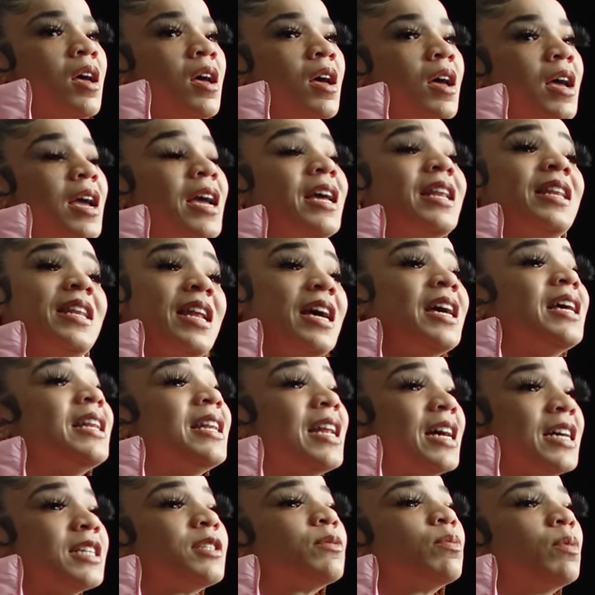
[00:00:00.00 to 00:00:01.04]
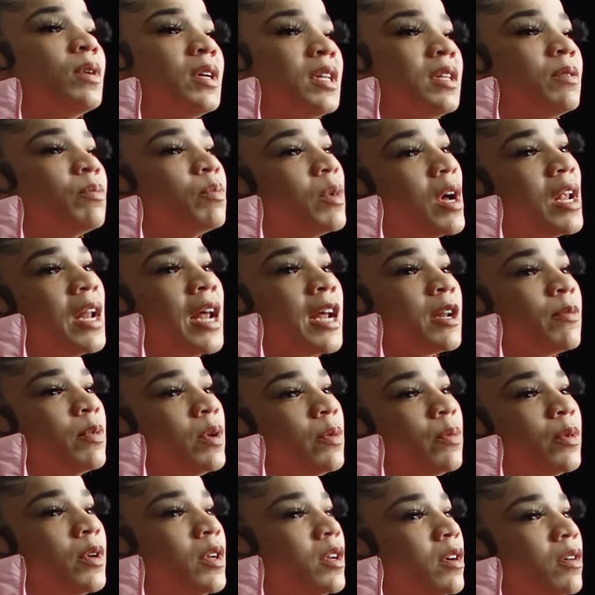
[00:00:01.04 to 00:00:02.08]
that goes and down. and that's what a lot of
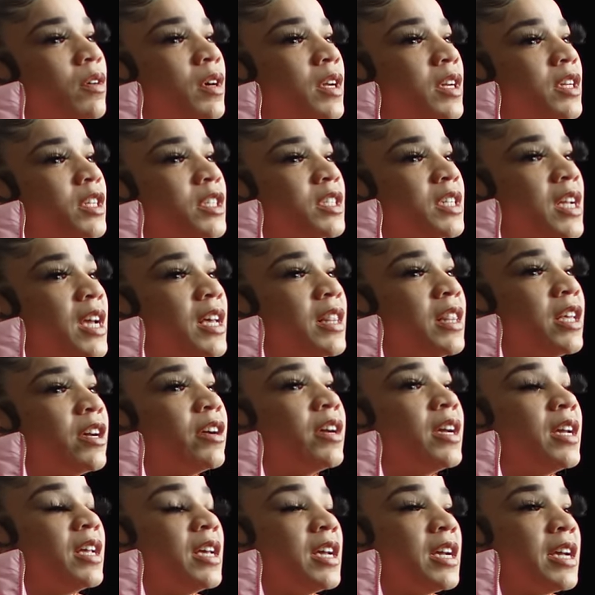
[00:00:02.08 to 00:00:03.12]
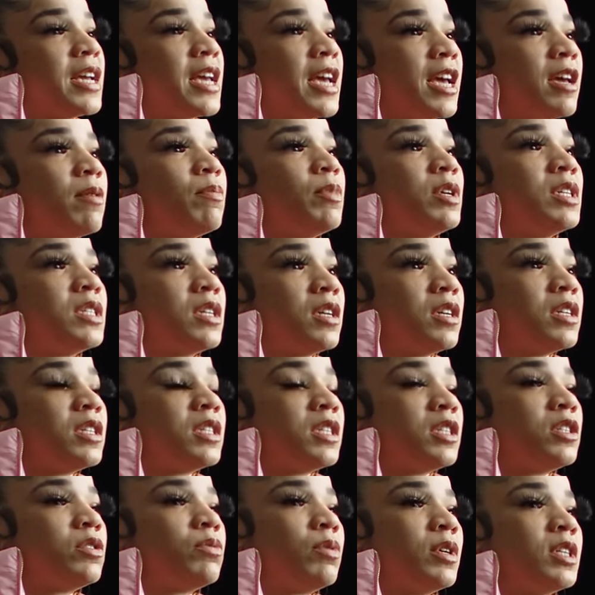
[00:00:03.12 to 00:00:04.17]
people don't understand there it can be certain
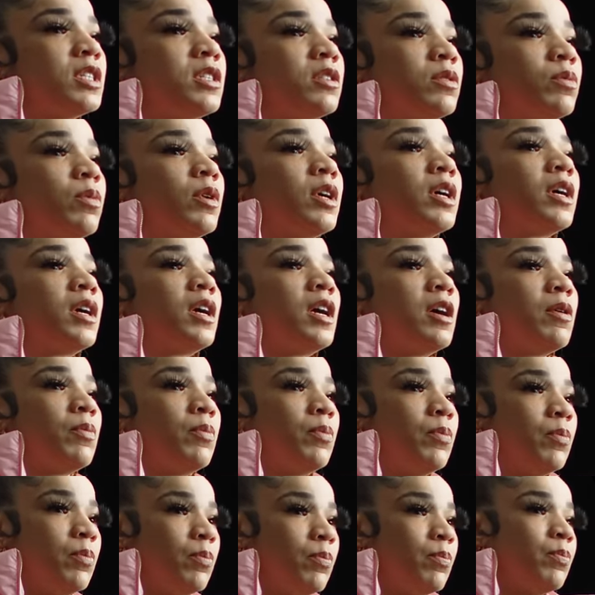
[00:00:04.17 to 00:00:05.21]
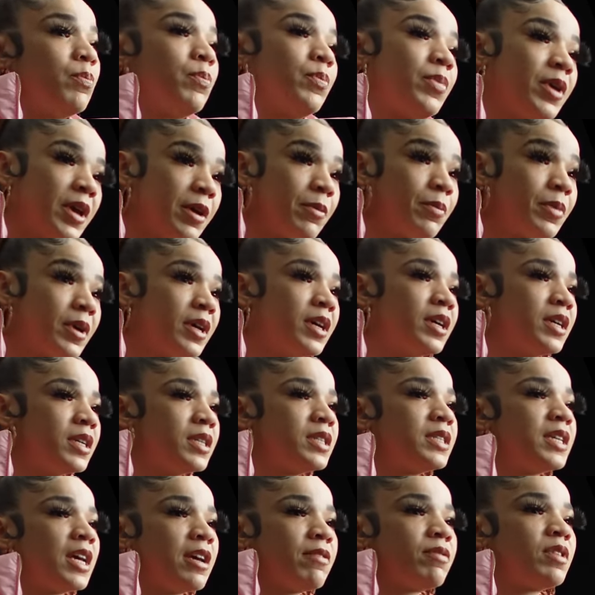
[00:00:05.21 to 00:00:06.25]
situations where a pimp could
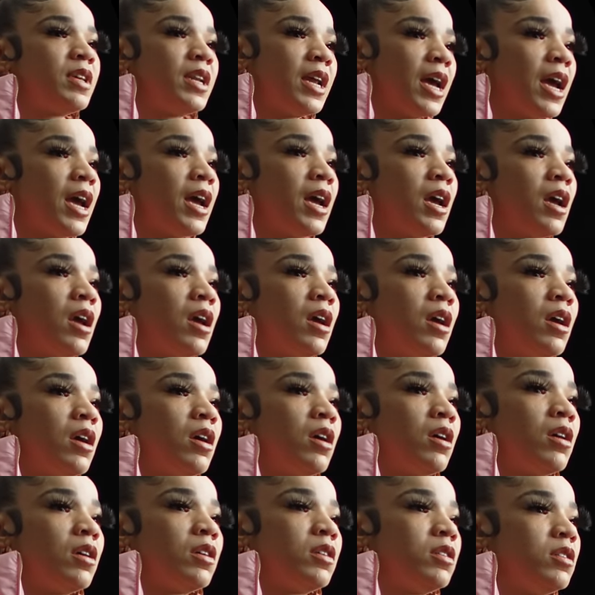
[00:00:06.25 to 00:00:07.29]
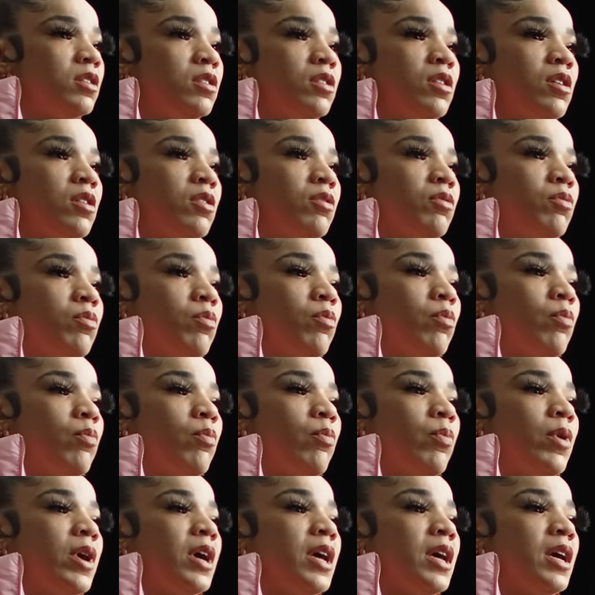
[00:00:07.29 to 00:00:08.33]
save the day you know
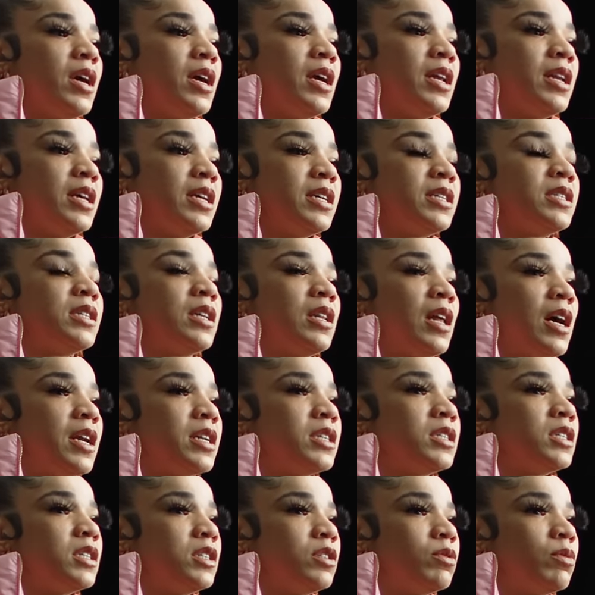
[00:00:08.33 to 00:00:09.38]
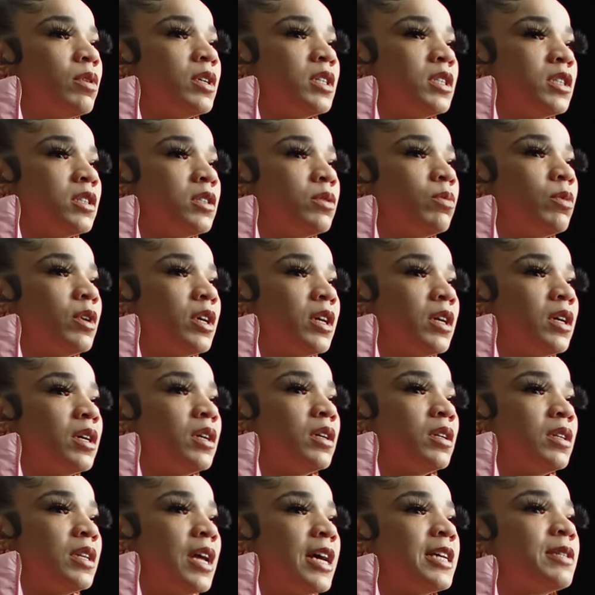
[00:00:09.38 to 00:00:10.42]
but it is a lot of situations where
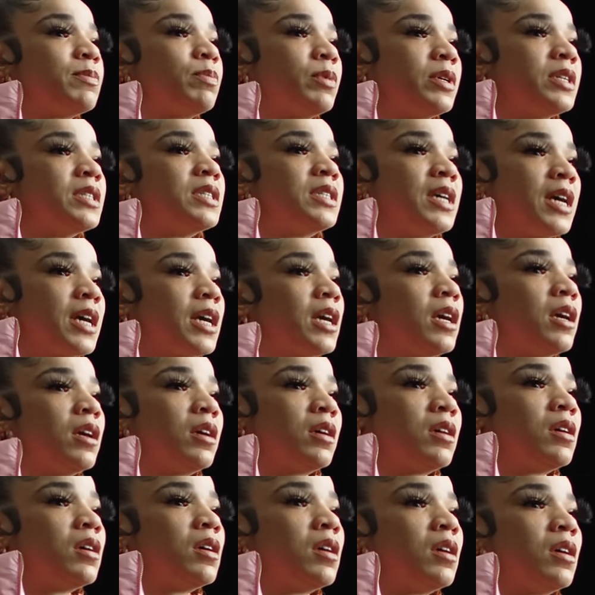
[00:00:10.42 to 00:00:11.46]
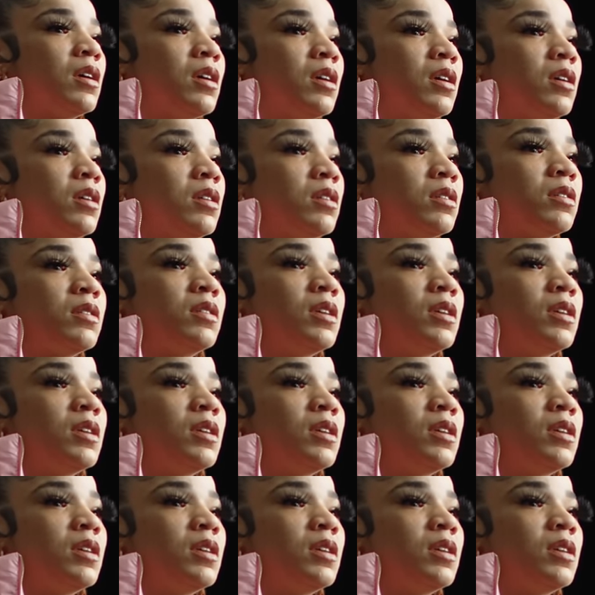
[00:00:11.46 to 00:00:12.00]
that split second yeah